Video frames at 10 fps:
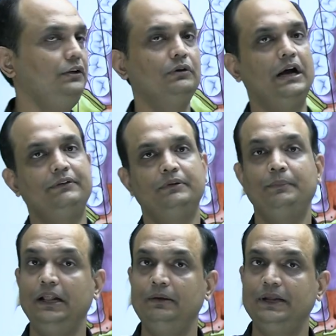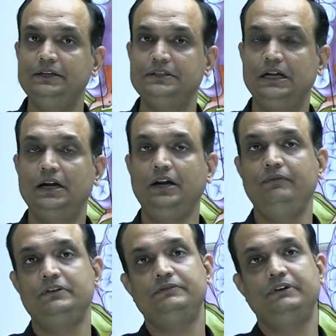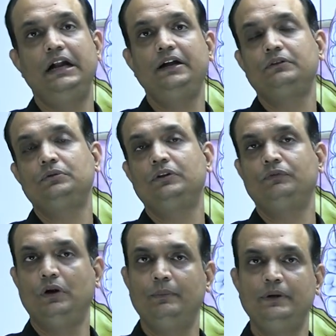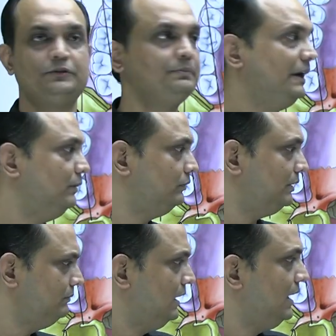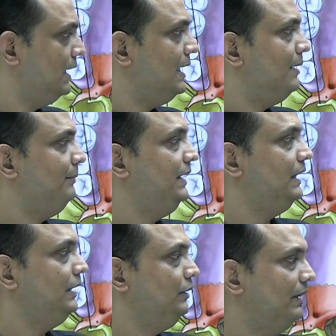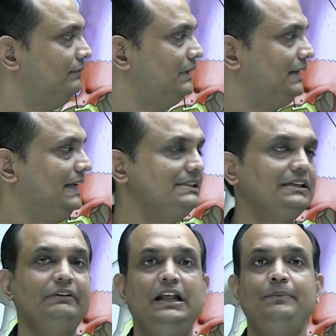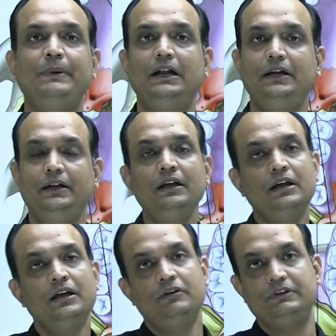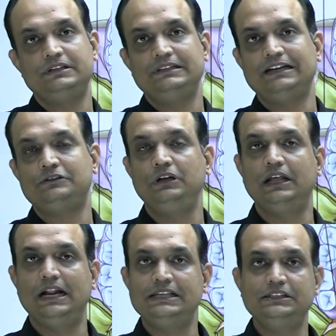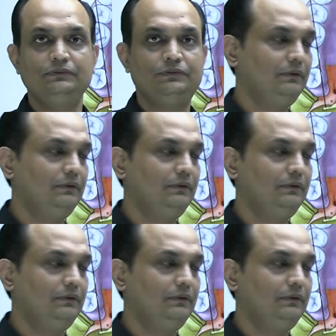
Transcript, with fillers: you have the middle meningeal artery which will enter through the foramen spinosum, medially you have the tensor veli palatini, which is actually arising